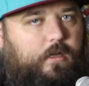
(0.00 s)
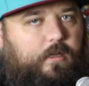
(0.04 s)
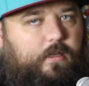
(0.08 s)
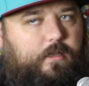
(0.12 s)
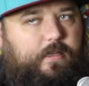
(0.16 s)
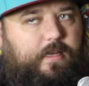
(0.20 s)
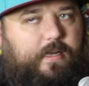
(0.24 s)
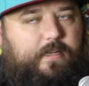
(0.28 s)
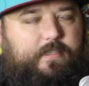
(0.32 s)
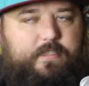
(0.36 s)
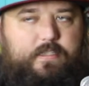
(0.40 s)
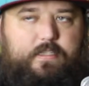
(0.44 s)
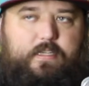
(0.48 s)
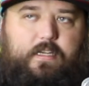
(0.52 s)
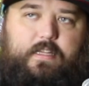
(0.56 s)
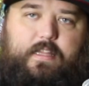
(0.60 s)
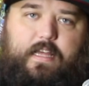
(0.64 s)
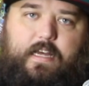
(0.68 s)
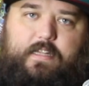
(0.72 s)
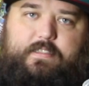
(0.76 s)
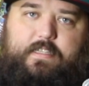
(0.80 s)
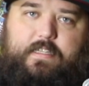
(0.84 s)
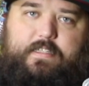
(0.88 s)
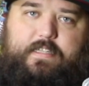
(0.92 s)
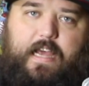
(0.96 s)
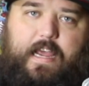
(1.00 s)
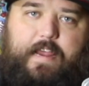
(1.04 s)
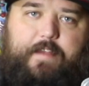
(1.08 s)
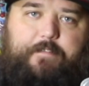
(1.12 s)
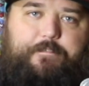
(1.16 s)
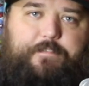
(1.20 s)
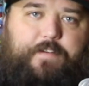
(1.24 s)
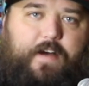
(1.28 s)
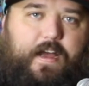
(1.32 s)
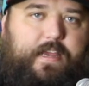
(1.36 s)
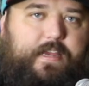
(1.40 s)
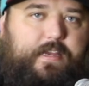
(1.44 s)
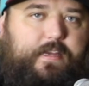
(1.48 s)
That's a tight
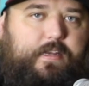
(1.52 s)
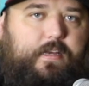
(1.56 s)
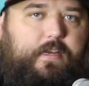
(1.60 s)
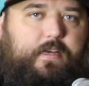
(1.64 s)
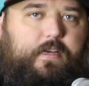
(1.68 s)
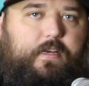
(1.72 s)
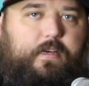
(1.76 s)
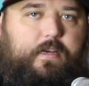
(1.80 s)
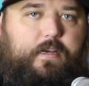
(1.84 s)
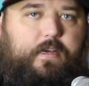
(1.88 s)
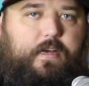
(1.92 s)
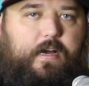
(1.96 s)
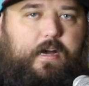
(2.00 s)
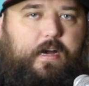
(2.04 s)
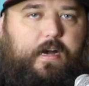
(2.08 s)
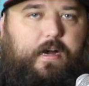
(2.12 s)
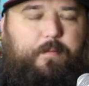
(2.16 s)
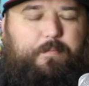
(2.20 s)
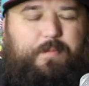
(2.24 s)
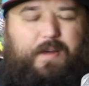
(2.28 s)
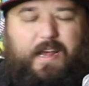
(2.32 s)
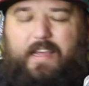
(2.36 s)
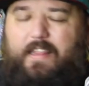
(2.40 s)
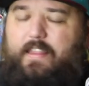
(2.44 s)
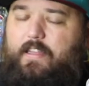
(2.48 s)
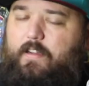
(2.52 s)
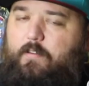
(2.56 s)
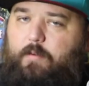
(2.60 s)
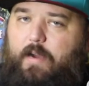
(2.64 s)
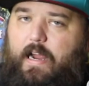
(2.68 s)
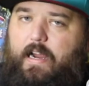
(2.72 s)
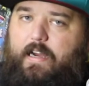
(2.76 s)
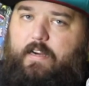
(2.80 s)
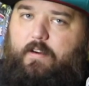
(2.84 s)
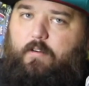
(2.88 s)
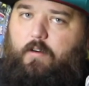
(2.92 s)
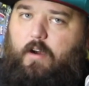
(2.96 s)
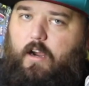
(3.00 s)
fight, but I think
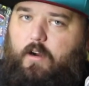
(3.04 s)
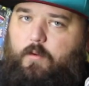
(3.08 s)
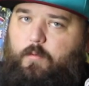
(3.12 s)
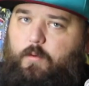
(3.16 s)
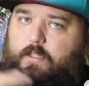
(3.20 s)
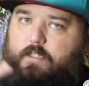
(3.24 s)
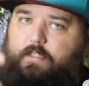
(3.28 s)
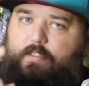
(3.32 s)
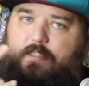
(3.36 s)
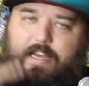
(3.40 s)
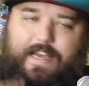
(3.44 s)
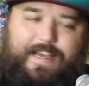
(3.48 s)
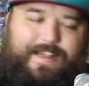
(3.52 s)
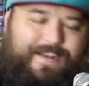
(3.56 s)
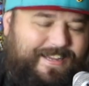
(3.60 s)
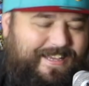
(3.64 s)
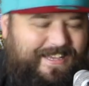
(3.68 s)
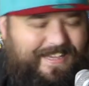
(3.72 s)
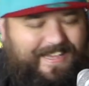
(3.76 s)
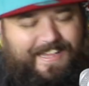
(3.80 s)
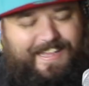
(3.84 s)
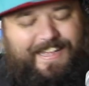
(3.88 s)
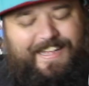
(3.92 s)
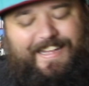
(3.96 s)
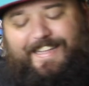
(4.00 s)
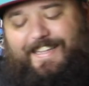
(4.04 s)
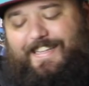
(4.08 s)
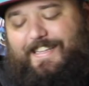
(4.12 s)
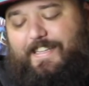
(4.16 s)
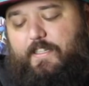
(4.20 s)
Ragnarok wins that.